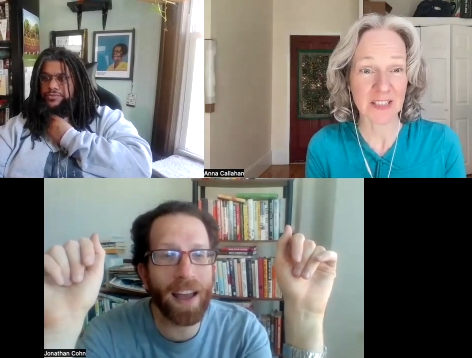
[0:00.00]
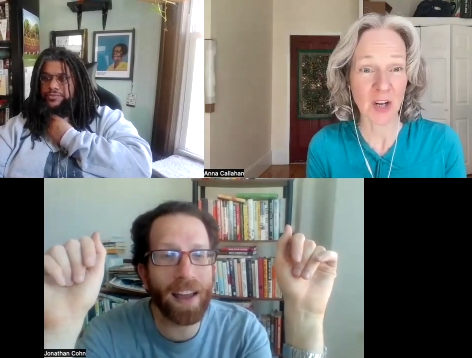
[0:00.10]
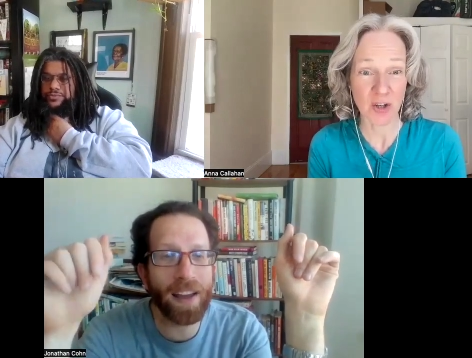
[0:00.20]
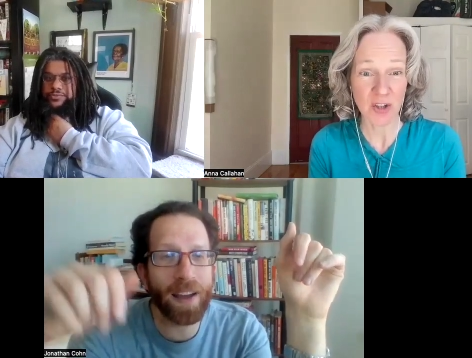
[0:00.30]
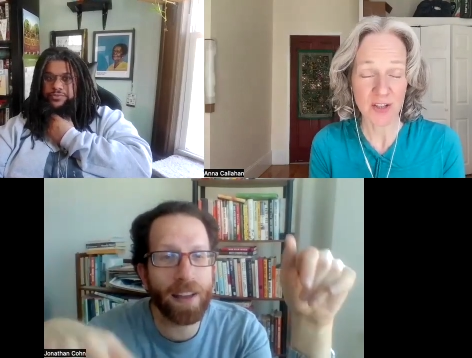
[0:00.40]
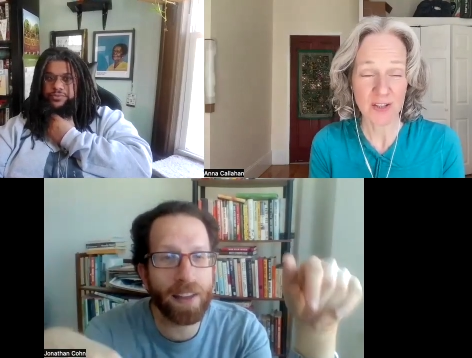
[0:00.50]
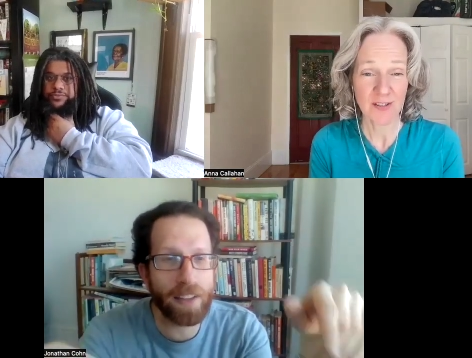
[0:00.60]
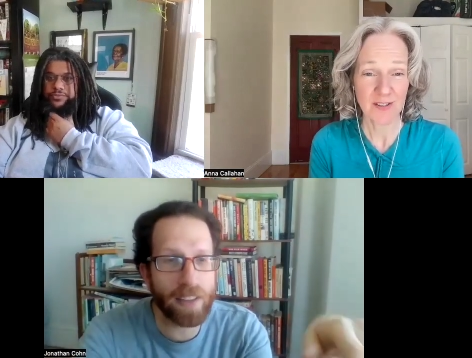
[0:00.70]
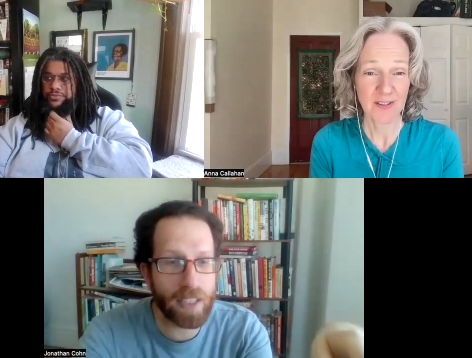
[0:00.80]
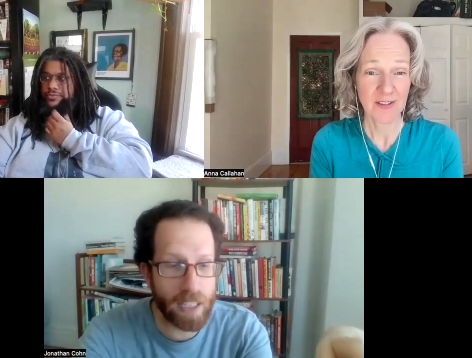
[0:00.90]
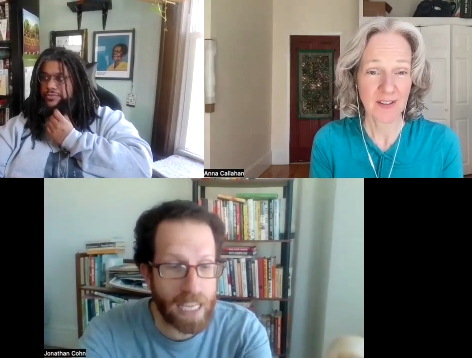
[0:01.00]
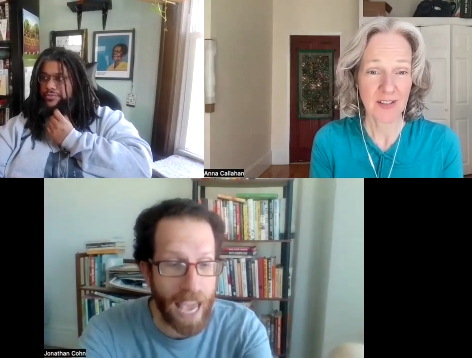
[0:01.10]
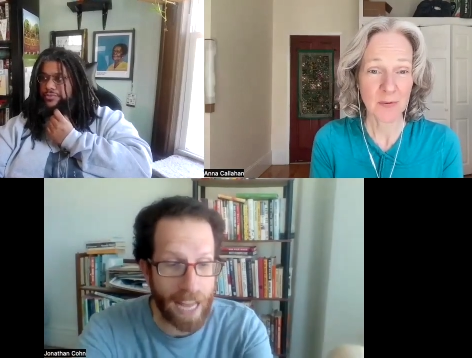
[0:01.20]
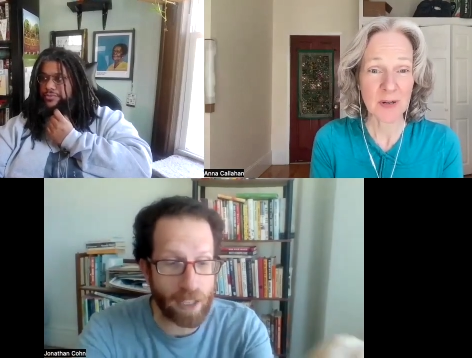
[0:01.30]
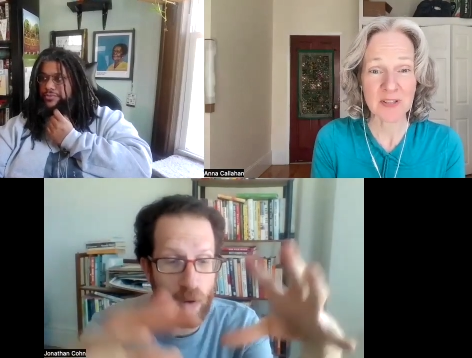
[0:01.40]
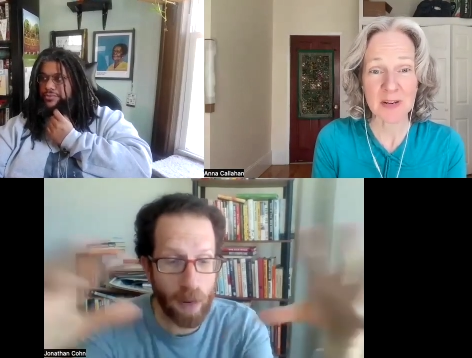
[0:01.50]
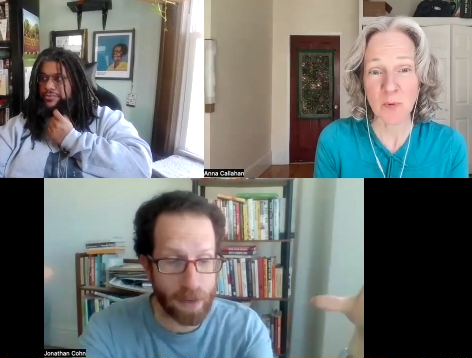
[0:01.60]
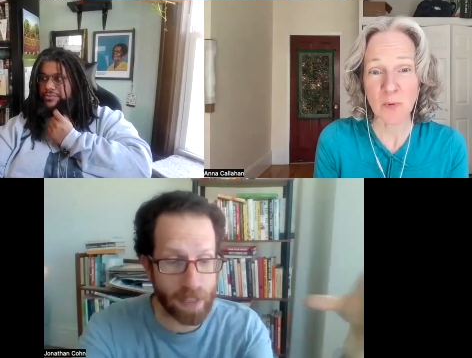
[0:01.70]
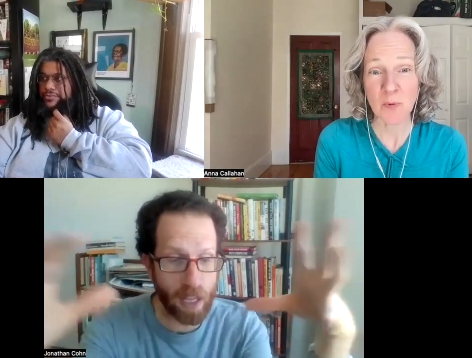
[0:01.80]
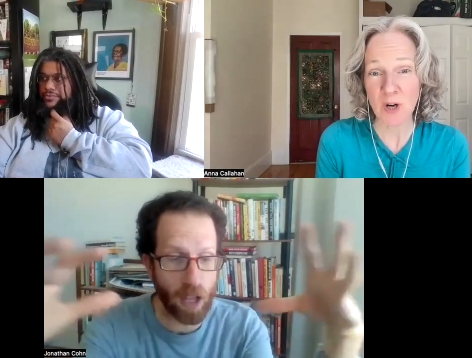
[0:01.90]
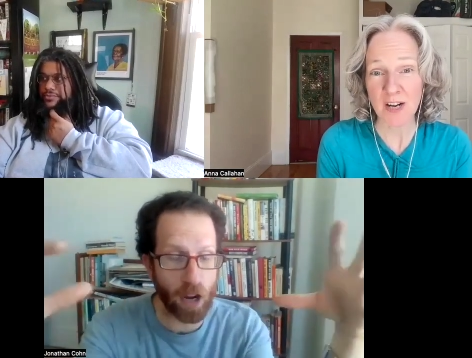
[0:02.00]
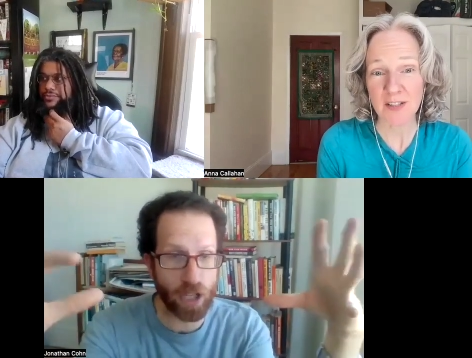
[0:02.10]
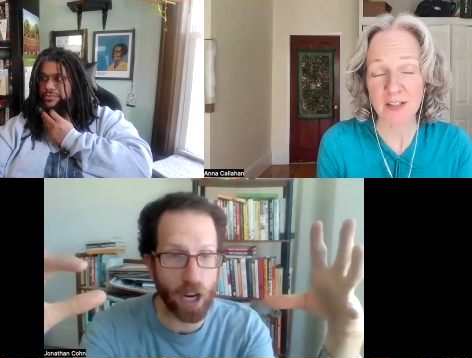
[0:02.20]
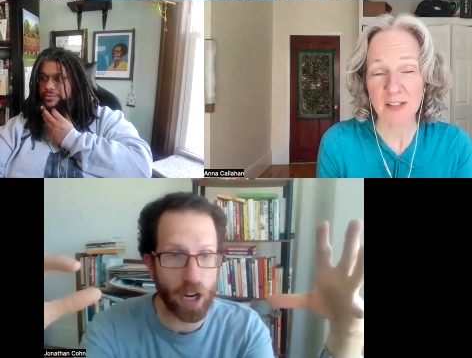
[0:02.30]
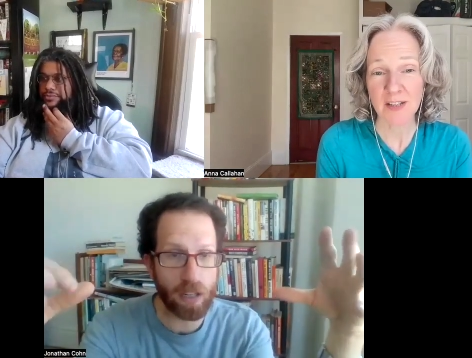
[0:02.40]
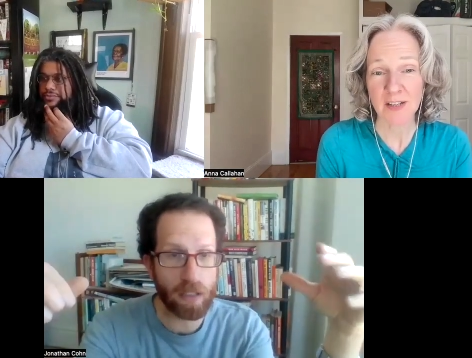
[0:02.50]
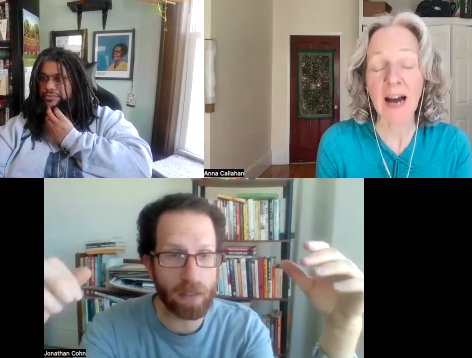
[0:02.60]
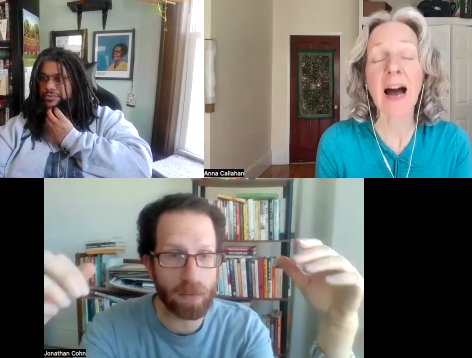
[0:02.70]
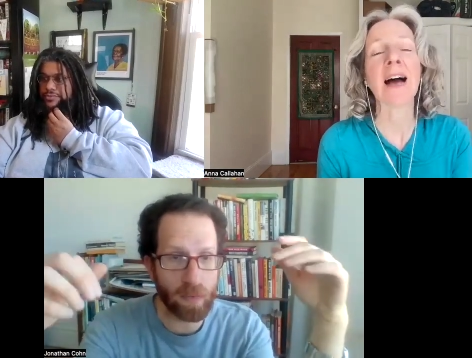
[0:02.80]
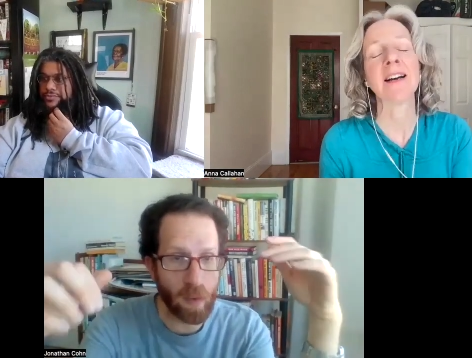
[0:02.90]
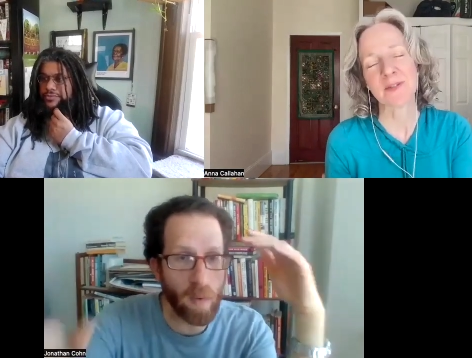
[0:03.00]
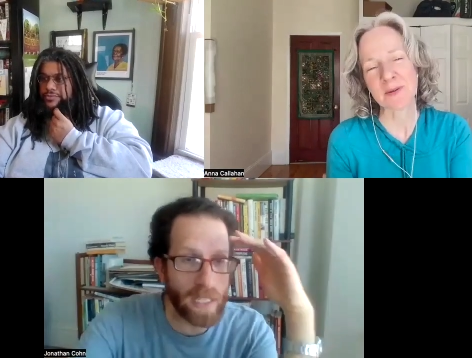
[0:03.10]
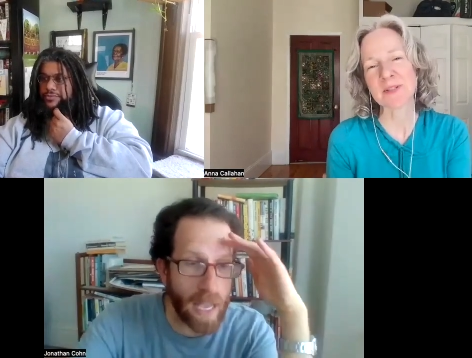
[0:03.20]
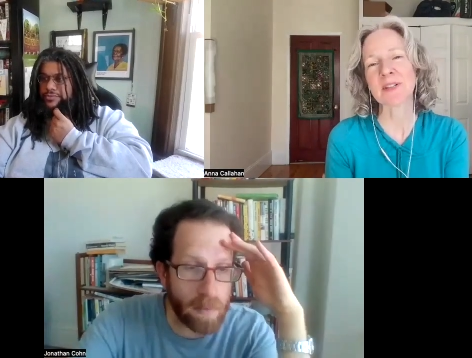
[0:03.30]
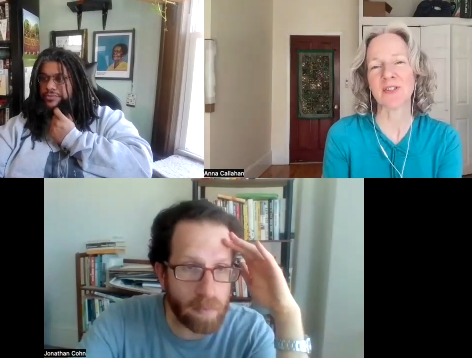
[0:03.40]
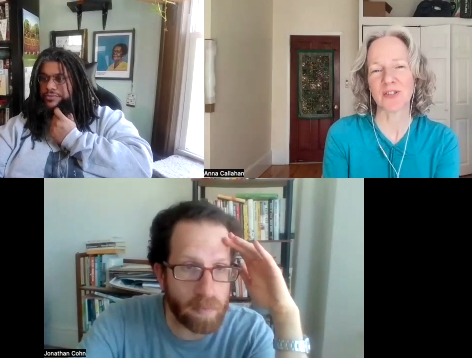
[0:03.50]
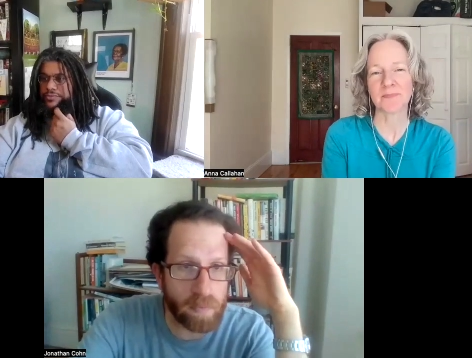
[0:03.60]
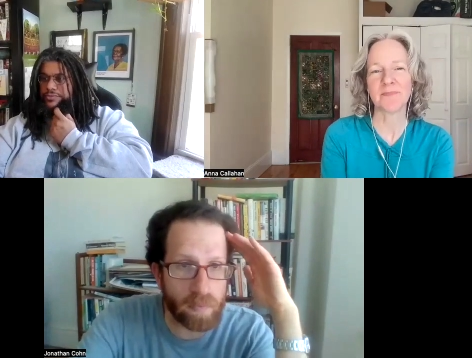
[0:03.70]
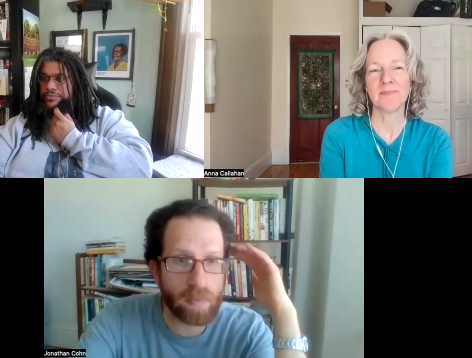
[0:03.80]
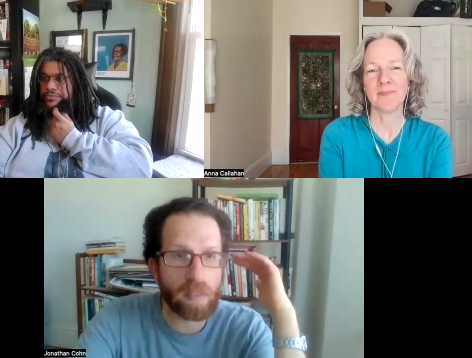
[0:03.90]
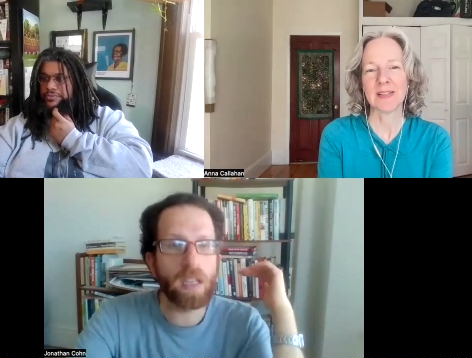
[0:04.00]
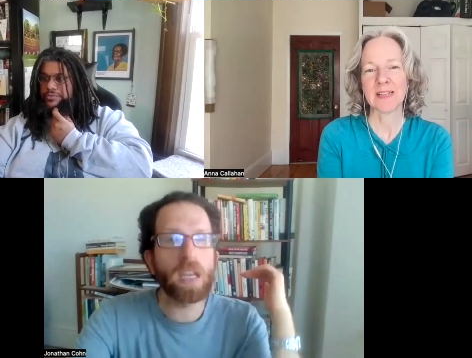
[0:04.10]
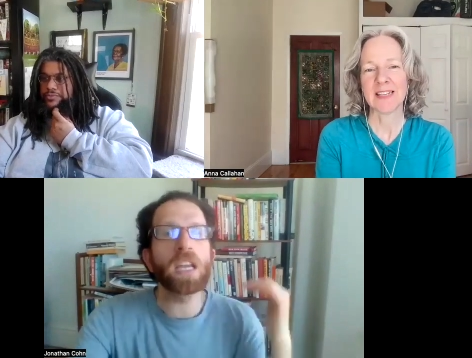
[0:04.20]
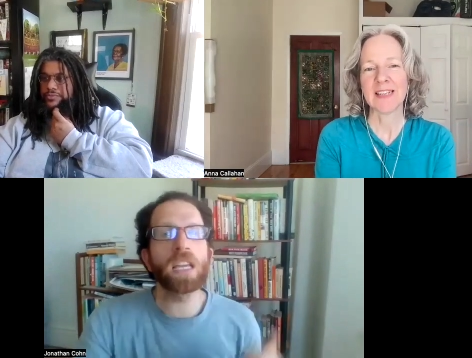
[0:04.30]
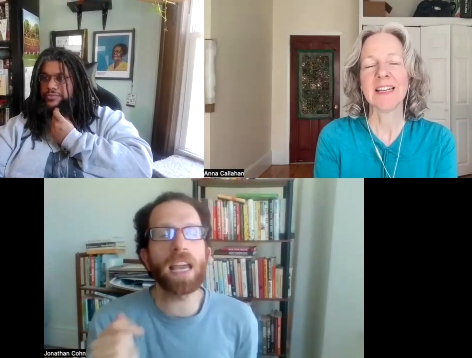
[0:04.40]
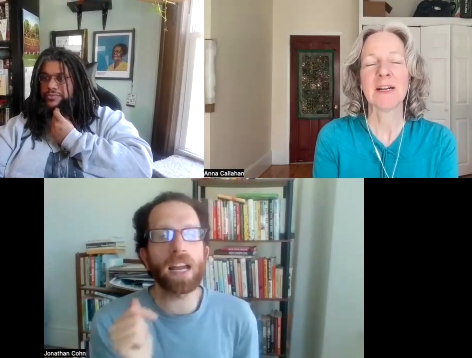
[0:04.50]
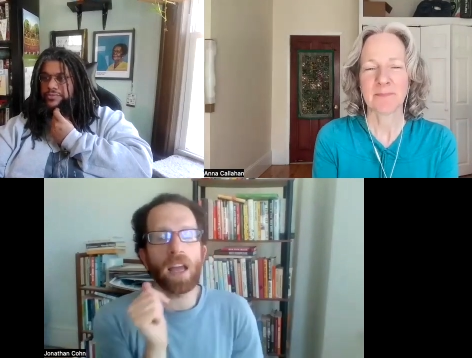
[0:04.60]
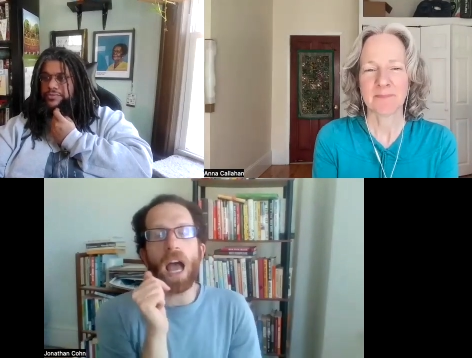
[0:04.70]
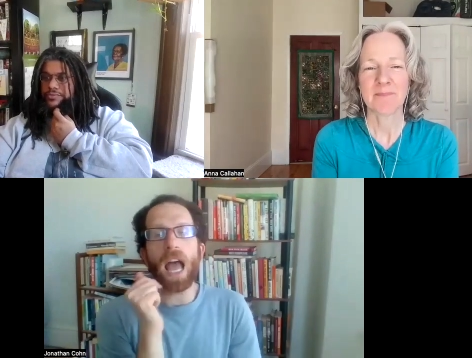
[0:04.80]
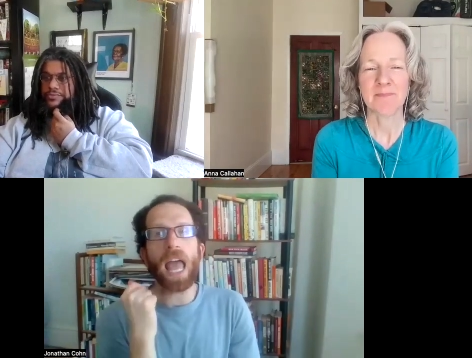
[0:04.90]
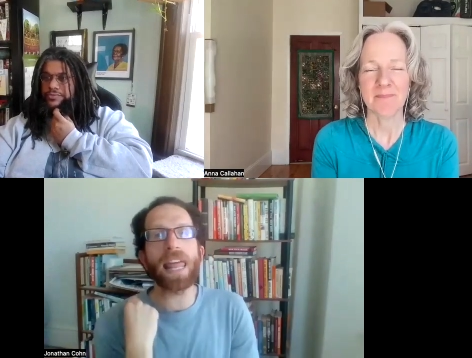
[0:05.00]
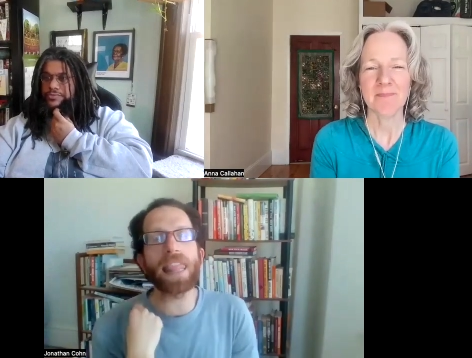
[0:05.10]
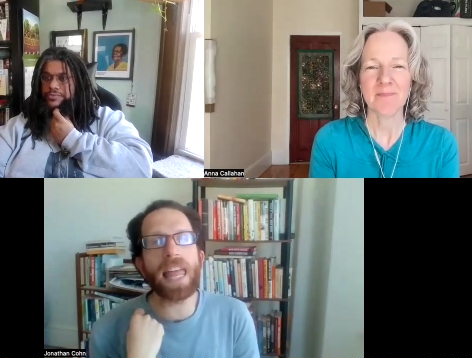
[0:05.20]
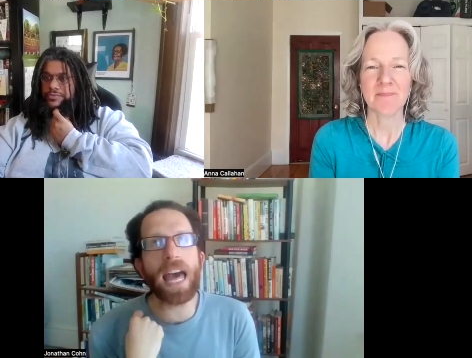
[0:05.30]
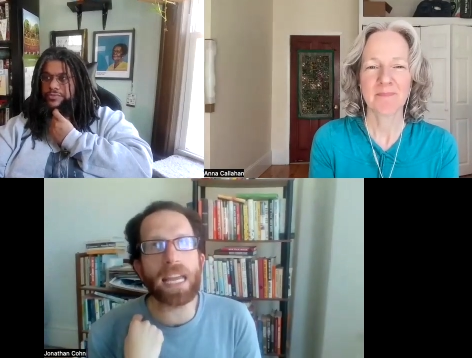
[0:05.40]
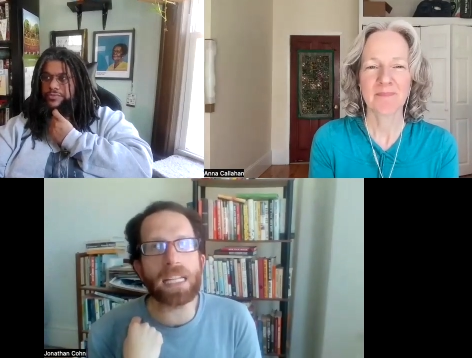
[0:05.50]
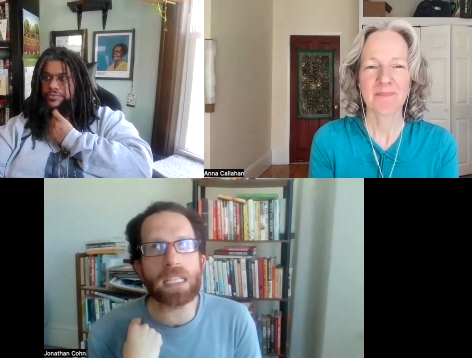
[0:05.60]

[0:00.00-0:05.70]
Speaker 1: larger? 20 yeah, 20% larger. Ah, 20%. what
Speaker 2: was that? Yeah, and that